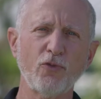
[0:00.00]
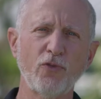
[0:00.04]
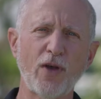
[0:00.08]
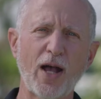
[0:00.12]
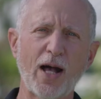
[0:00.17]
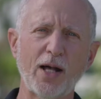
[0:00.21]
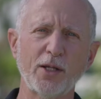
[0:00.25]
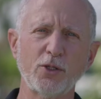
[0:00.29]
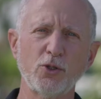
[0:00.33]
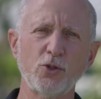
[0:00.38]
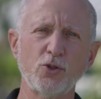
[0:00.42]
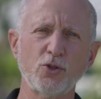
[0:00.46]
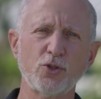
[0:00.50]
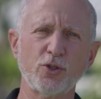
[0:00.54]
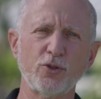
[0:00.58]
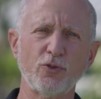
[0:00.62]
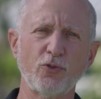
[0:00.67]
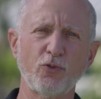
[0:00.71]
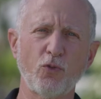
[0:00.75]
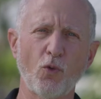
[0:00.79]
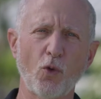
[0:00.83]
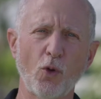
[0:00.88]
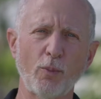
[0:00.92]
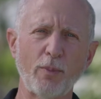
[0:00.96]
values
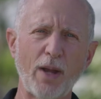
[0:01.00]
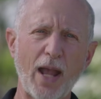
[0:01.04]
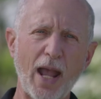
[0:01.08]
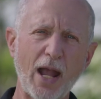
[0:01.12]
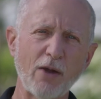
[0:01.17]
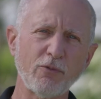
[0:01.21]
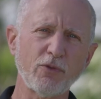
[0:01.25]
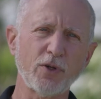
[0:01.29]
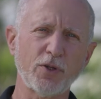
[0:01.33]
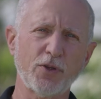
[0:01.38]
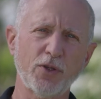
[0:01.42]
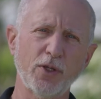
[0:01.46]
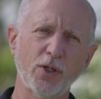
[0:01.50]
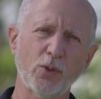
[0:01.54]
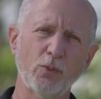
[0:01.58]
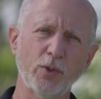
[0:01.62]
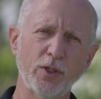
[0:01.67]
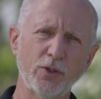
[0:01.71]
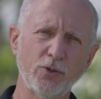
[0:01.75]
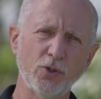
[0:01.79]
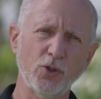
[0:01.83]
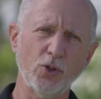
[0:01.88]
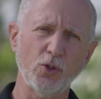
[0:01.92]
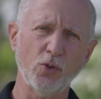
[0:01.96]
inform everything
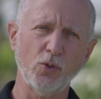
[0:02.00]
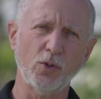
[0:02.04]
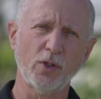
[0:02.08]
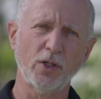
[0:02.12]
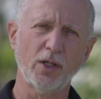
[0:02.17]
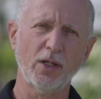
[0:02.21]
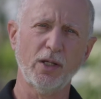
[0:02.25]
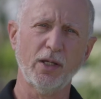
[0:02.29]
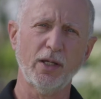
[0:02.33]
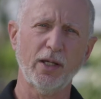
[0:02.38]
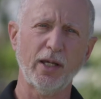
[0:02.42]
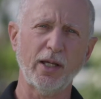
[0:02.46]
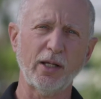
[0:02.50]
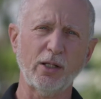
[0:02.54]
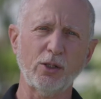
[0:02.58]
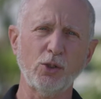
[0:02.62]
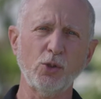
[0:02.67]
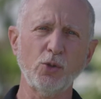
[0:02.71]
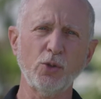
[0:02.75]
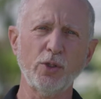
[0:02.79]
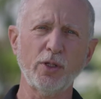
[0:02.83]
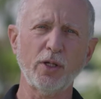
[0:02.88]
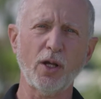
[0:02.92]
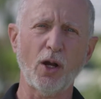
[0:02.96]
we do,
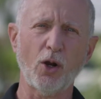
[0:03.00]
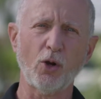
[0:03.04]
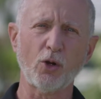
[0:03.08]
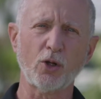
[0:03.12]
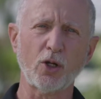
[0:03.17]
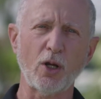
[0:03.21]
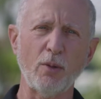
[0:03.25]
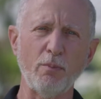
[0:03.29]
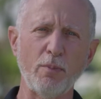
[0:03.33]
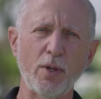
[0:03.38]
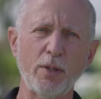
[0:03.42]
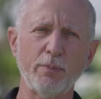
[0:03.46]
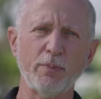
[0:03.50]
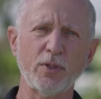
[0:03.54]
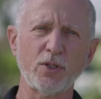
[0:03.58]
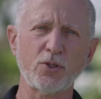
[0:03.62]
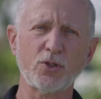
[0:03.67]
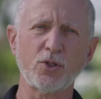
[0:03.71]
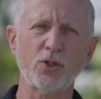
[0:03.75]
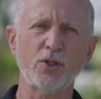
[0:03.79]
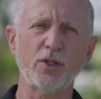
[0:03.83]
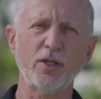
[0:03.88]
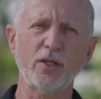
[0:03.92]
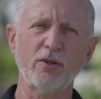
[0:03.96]
including our
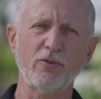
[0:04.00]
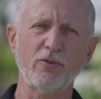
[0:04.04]
commitment to the